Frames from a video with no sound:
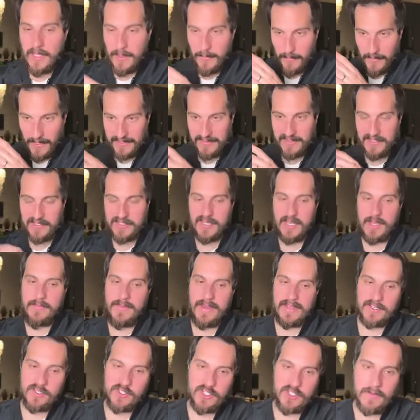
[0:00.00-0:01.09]
at this time
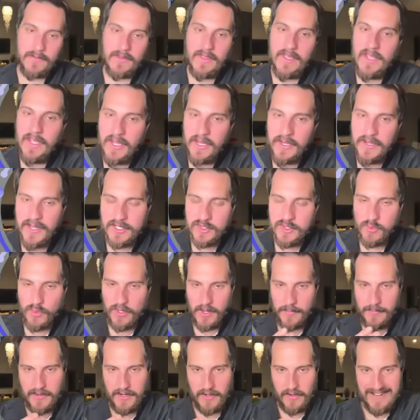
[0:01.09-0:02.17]
next year. Next one
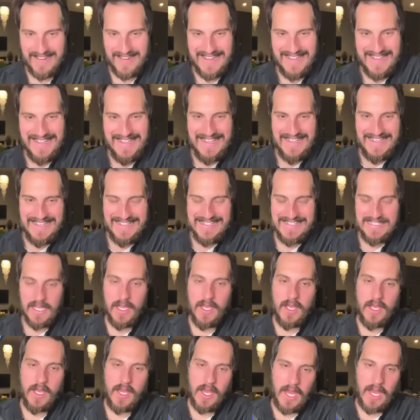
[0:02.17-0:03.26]
up here is
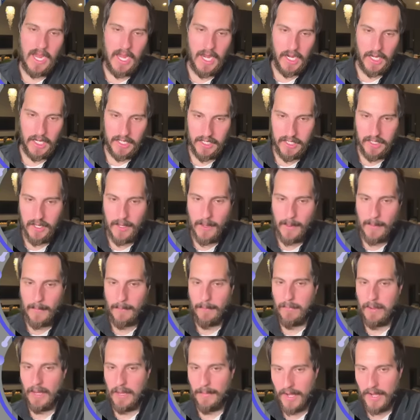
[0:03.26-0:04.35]

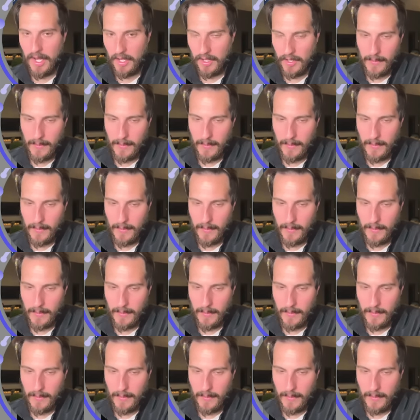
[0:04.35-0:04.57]
Alibaba.